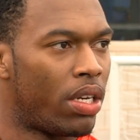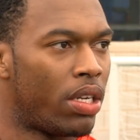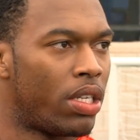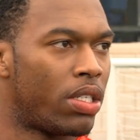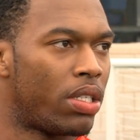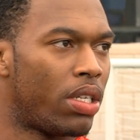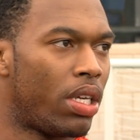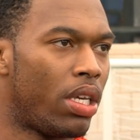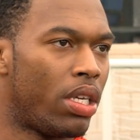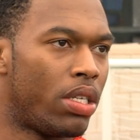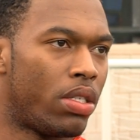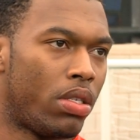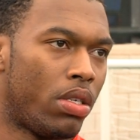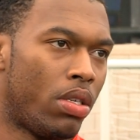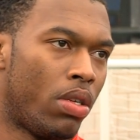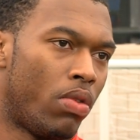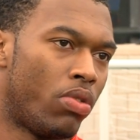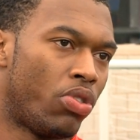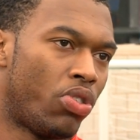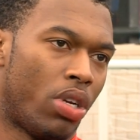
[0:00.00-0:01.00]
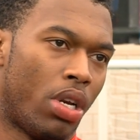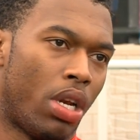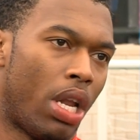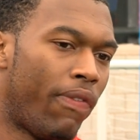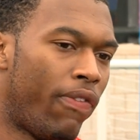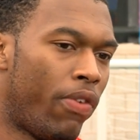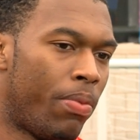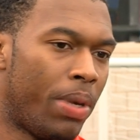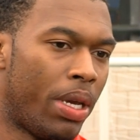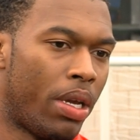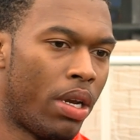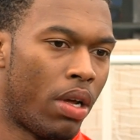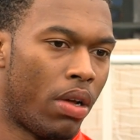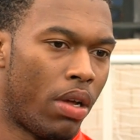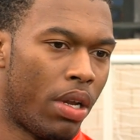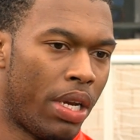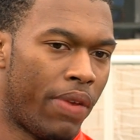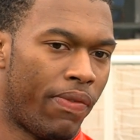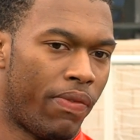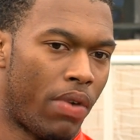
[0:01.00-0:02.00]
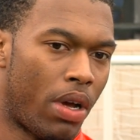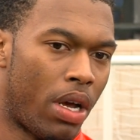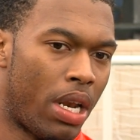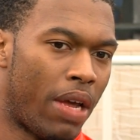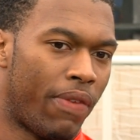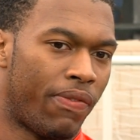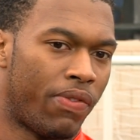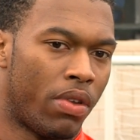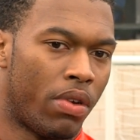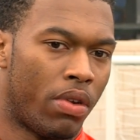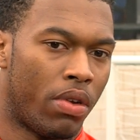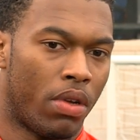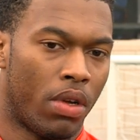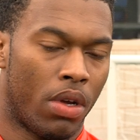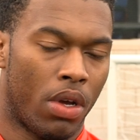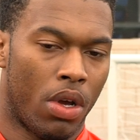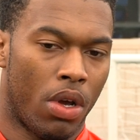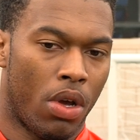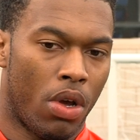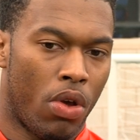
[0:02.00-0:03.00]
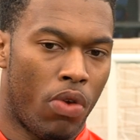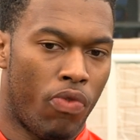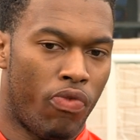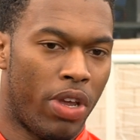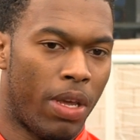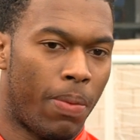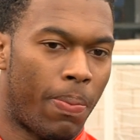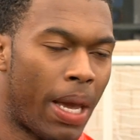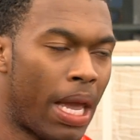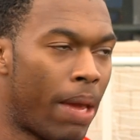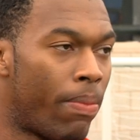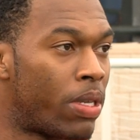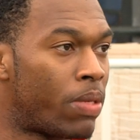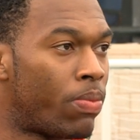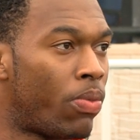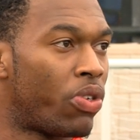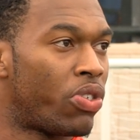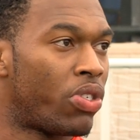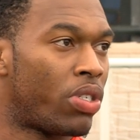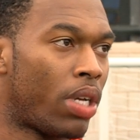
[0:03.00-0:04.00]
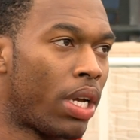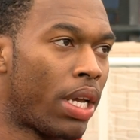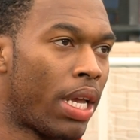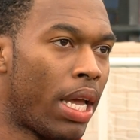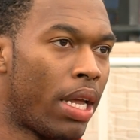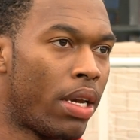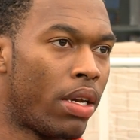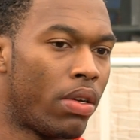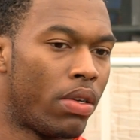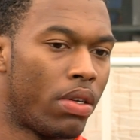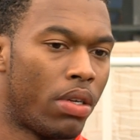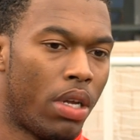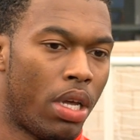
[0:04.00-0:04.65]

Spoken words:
And he's you know, he's done a lot for me, and I'll have to repay him as much as I can